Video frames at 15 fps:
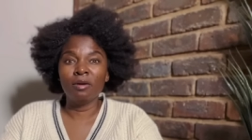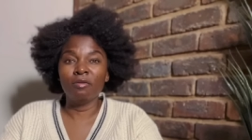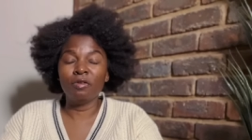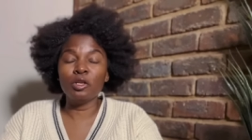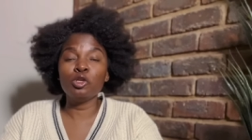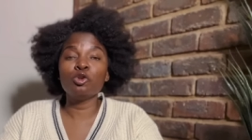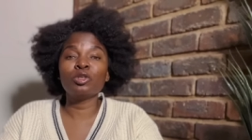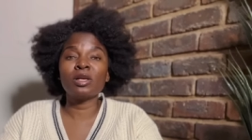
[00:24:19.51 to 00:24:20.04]

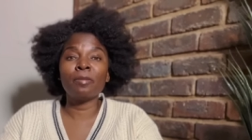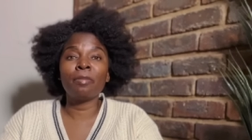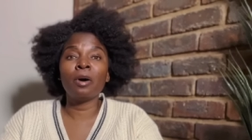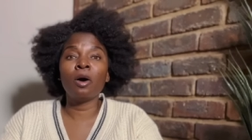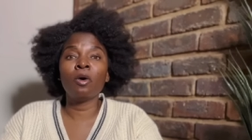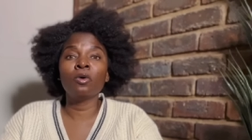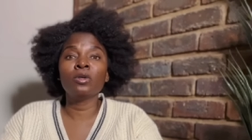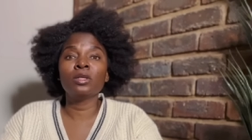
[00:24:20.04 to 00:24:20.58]
videos
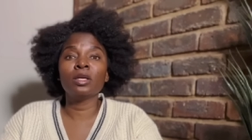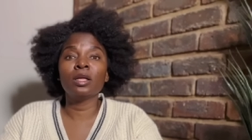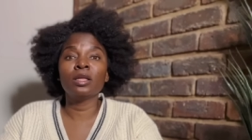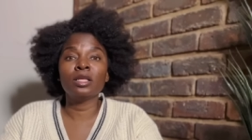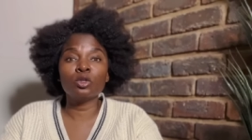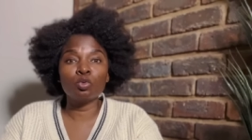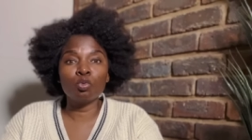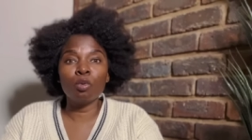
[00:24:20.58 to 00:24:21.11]
about
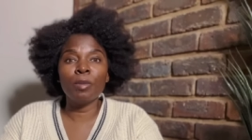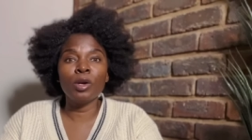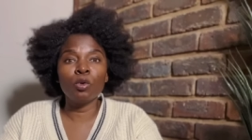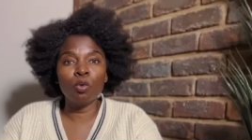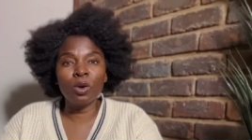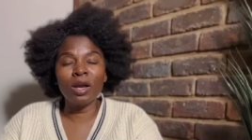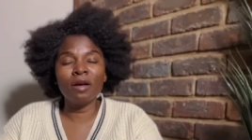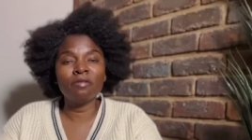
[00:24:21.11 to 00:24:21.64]
this woman
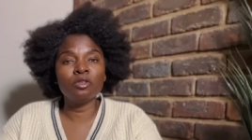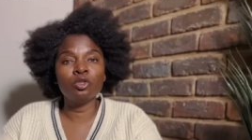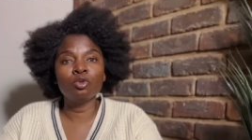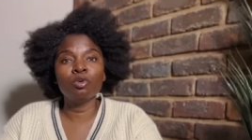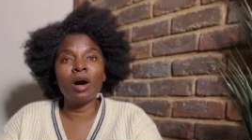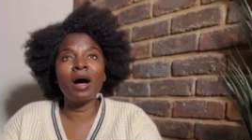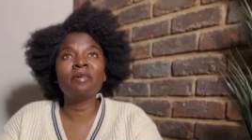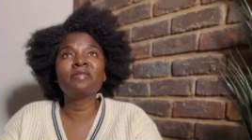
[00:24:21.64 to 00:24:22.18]
who left
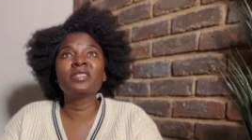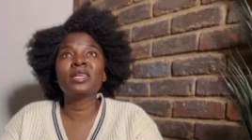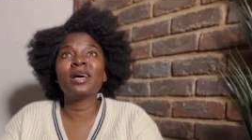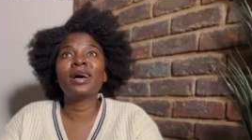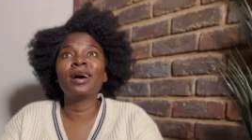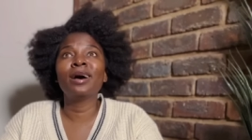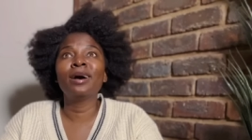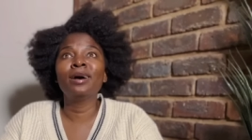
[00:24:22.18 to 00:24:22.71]
you
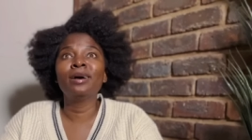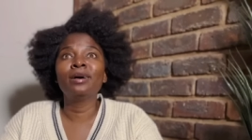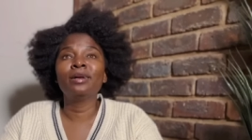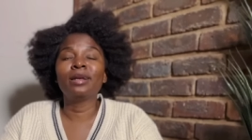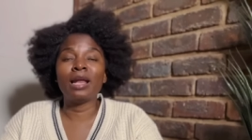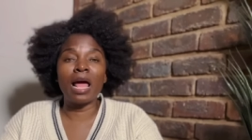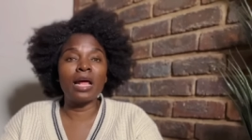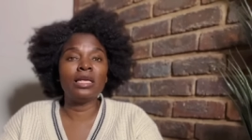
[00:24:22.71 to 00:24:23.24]
after
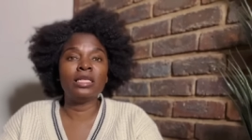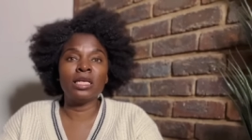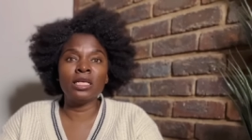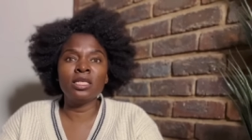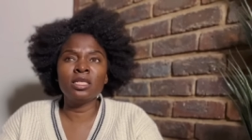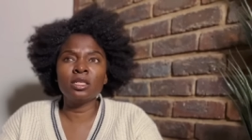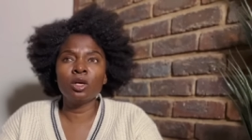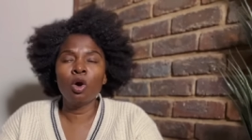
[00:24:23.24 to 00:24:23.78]
nine
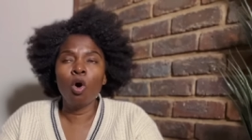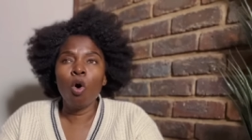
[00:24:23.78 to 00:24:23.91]
days,